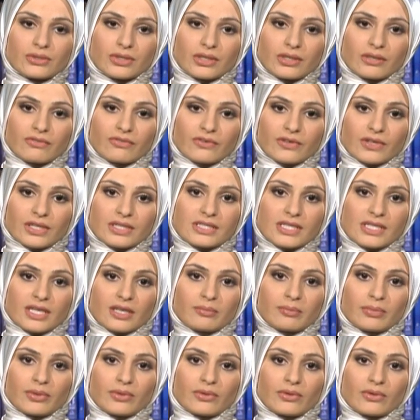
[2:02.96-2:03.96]
shooting, for
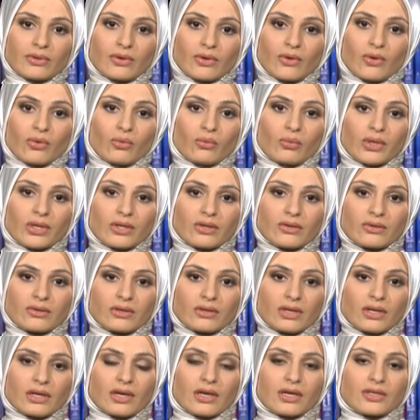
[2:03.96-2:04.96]
example, we
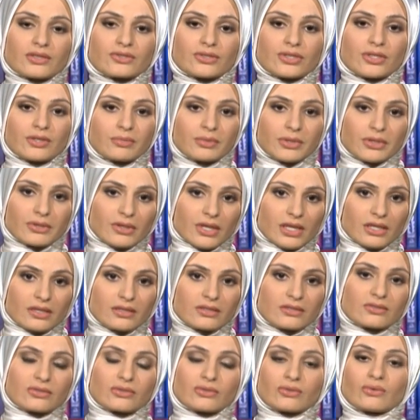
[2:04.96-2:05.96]
don't attribute it
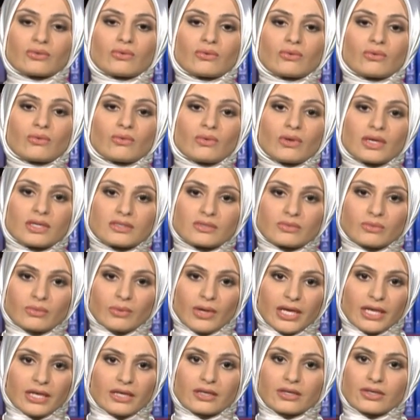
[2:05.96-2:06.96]
to his
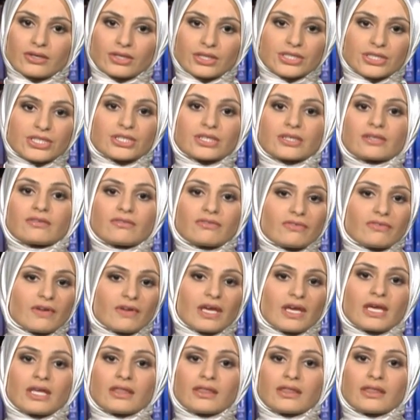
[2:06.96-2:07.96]
white Christian
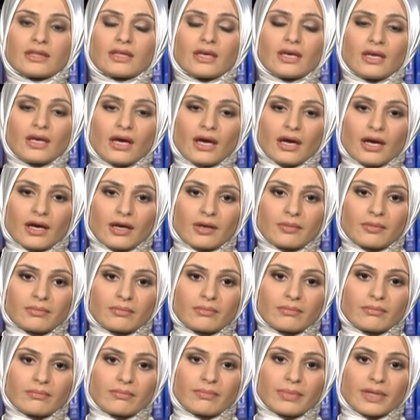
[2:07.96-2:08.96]
faith.
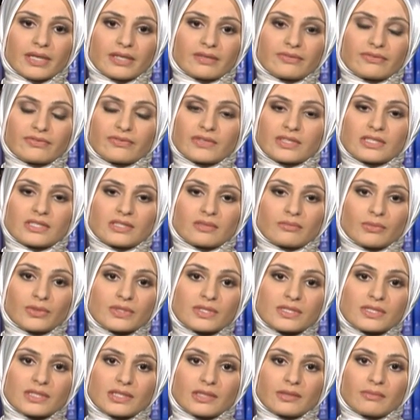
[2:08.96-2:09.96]
But if it's a
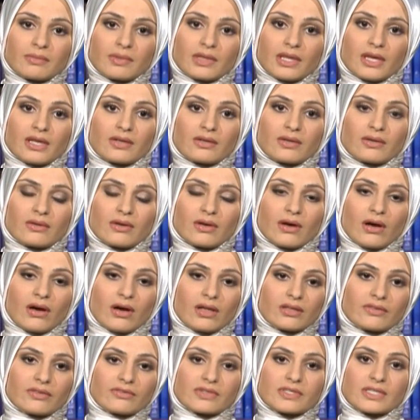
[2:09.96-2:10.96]
Muslim, then
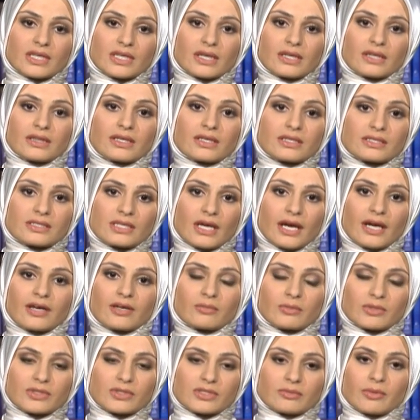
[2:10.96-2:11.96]
all of a sudden the
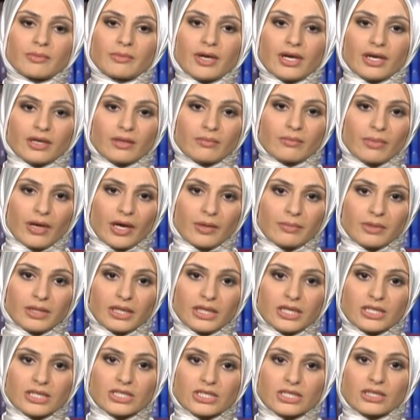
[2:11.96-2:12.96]
entire Muslim American
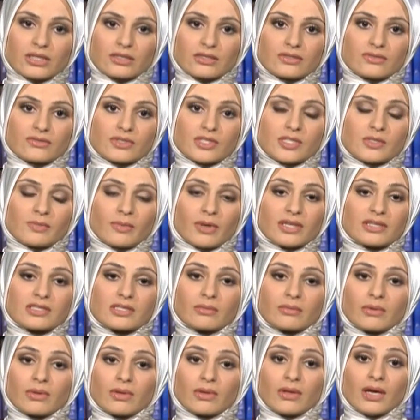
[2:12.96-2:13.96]
population is
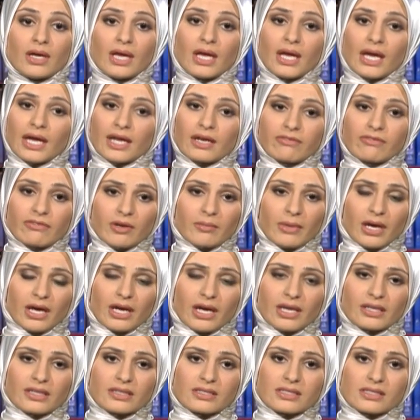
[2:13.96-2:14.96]
responsible. And if I'm
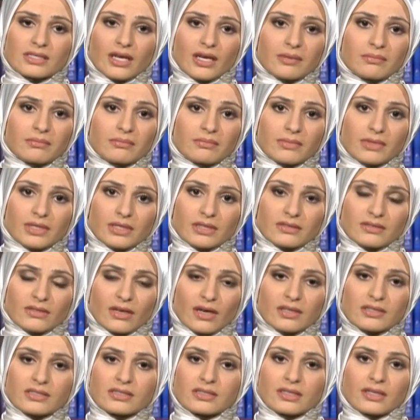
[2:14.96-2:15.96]
honest, I'm
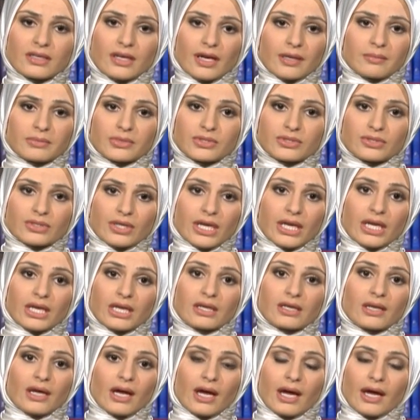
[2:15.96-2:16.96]
exhausted, I'm
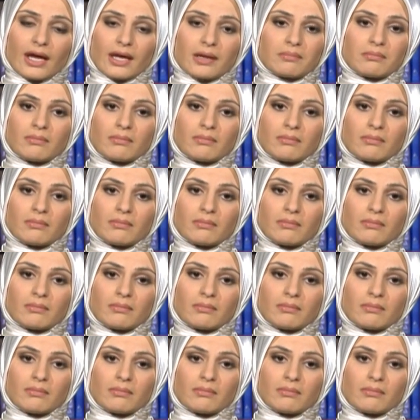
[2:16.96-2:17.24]
drained.